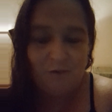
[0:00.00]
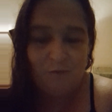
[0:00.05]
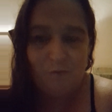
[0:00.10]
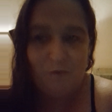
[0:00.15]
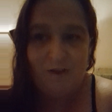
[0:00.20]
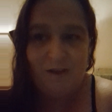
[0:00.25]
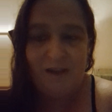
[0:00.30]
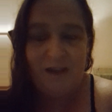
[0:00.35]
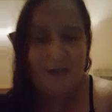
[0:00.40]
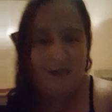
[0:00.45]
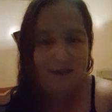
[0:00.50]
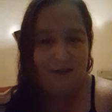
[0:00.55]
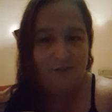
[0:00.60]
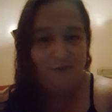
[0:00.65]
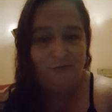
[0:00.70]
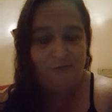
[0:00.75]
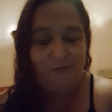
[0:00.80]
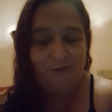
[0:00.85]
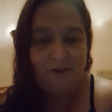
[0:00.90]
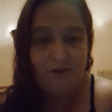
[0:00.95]
we
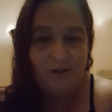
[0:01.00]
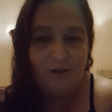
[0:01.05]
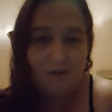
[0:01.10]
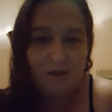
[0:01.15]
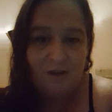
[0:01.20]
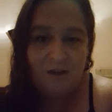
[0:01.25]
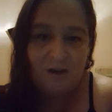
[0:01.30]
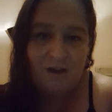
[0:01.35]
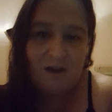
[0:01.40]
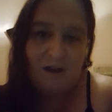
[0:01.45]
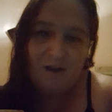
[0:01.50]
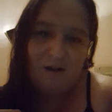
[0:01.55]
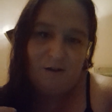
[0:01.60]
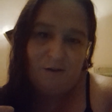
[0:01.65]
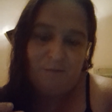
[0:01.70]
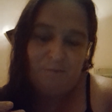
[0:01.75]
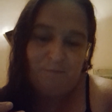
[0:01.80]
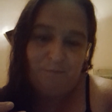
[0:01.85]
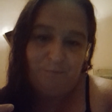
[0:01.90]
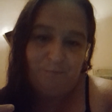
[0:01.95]
have
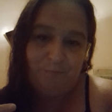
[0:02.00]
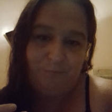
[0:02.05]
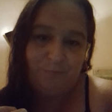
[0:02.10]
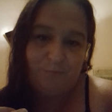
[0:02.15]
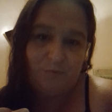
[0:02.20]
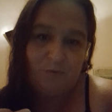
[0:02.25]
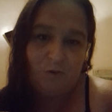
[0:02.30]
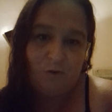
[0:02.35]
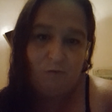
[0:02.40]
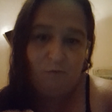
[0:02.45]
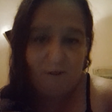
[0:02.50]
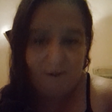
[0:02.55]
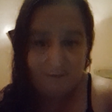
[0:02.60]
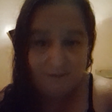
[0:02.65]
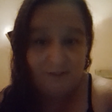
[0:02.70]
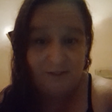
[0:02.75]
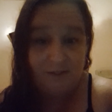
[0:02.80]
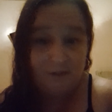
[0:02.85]
rented